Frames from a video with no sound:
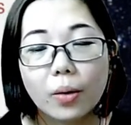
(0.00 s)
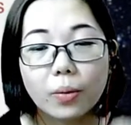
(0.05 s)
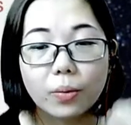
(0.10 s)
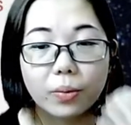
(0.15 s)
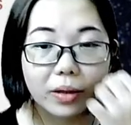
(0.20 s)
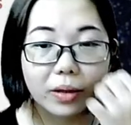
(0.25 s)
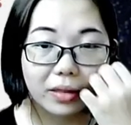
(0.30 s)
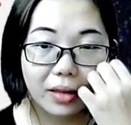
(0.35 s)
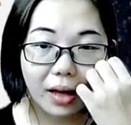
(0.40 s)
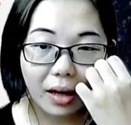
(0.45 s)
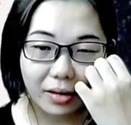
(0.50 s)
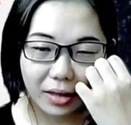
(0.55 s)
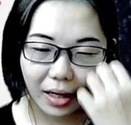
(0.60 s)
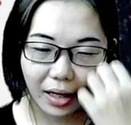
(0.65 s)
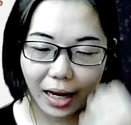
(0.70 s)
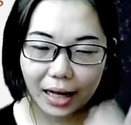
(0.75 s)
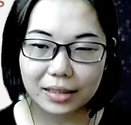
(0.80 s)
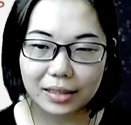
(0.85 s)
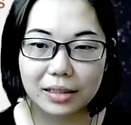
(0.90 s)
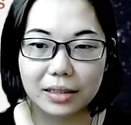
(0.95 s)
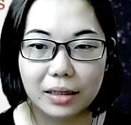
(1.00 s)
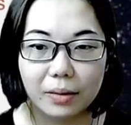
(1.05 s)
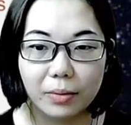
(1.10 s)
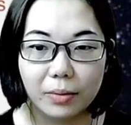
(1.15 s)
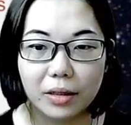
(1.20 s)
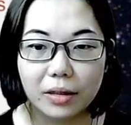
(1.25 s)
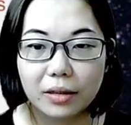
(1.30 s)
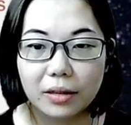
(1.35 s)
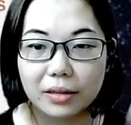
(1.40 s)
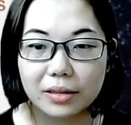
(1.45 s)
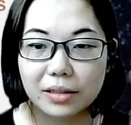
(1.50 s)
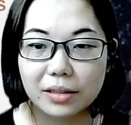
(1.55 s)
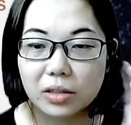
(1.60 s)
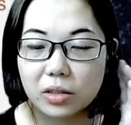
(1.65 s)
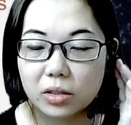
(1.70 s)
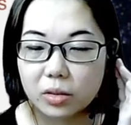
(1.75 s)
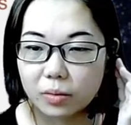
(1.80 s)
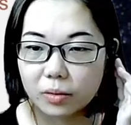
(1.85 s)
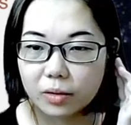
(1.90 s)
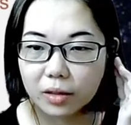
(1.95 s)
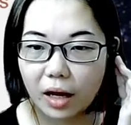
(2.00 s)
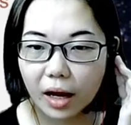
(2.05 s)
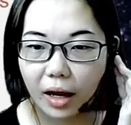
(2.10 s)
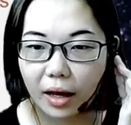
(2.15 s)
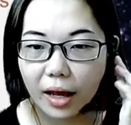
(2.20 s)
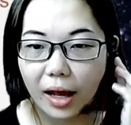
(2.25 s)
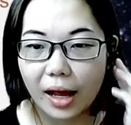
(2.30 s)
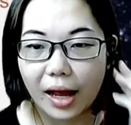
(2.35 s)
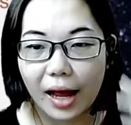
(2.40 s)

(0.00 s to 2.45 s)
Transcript: without an external stimuli.